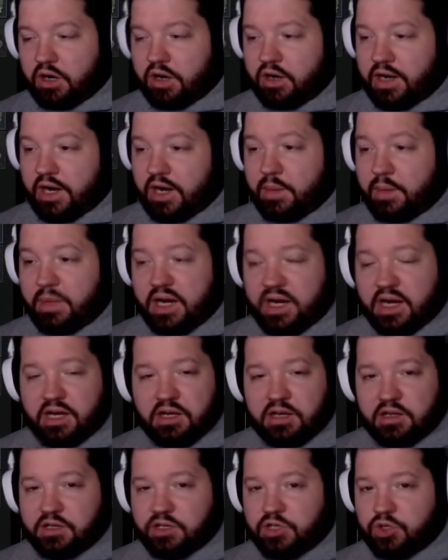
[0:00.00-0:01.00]
Now I'm not going
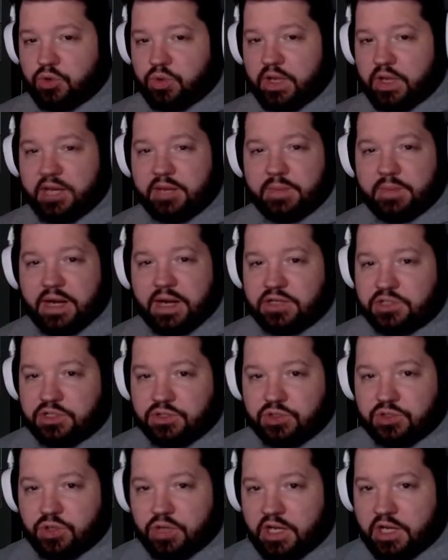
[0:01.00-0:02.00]
to do any mouse
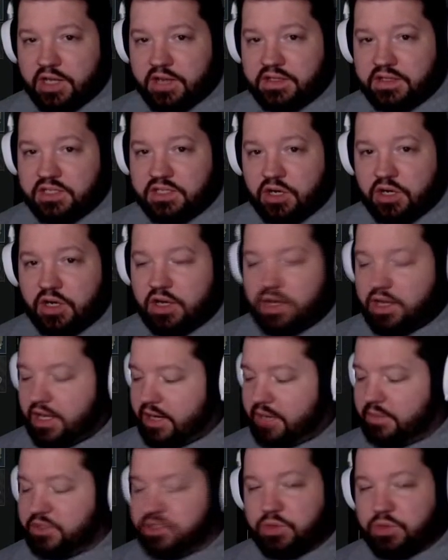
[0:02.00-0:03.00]
control on this at all.
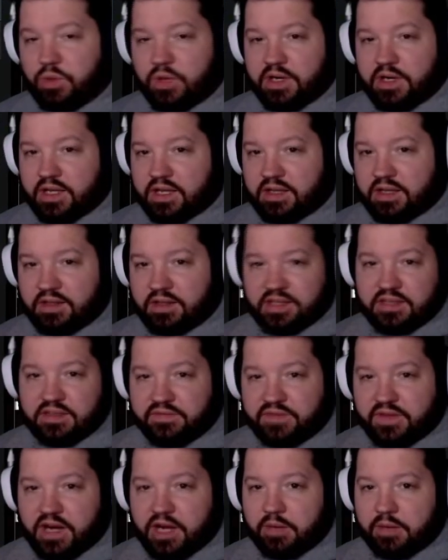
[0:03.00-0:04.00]
I'm just going to click the
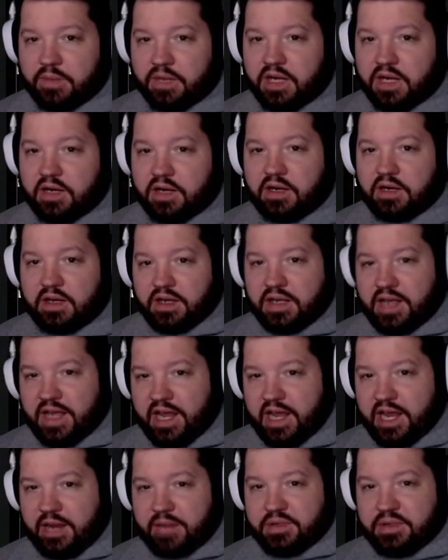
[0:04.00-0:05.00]
fire button
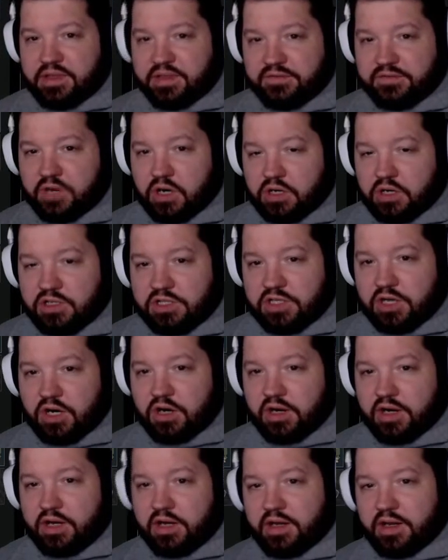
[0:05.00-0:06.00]
aimed at the farthest
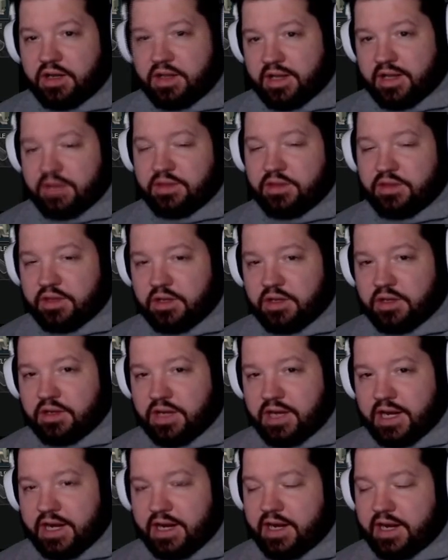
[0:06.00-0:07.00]
target in the
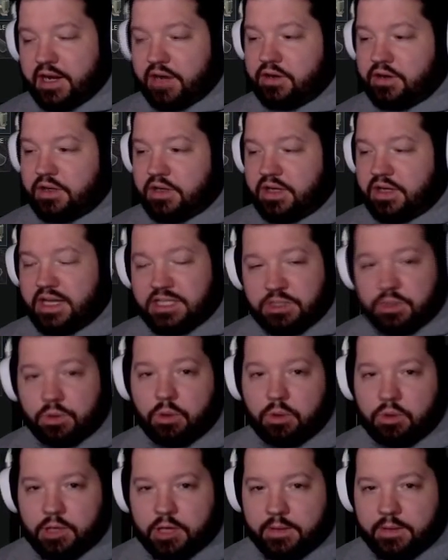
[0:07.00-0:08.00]
hideout and see what
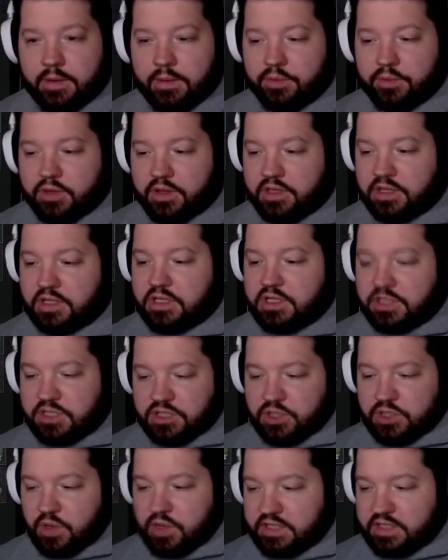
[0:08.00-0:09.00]
we come up with. So let's
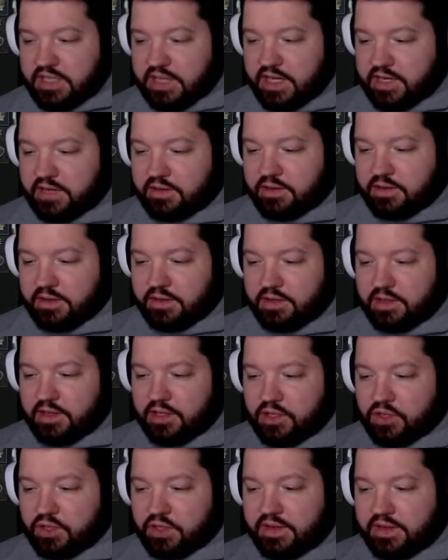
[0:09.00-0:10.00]
go ahead and take a
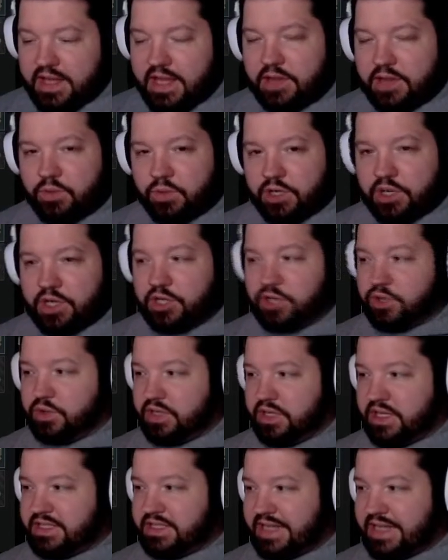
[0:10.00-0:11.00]
look at that, and then we're going to do the
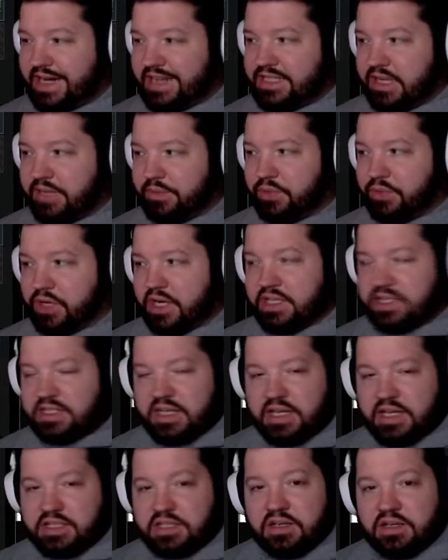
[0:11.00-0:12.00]
exact same
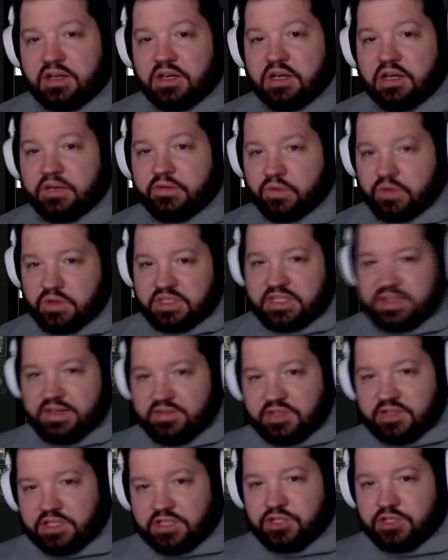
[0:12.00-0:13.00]
process for the
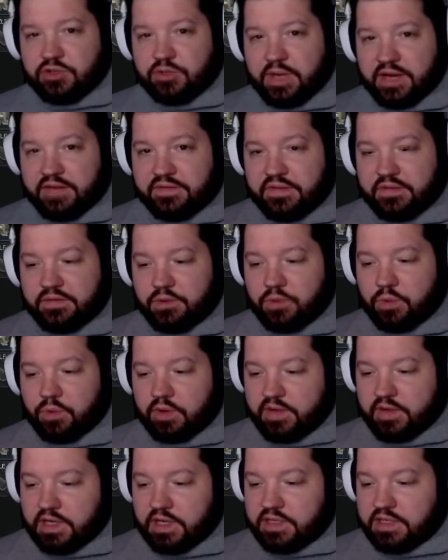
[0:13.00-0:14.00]
7.62x51
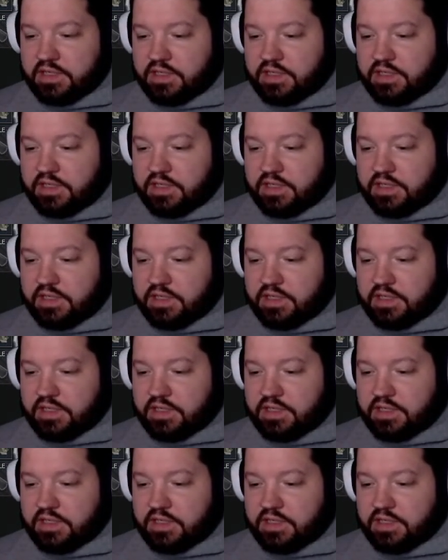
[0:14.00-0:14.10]
variants.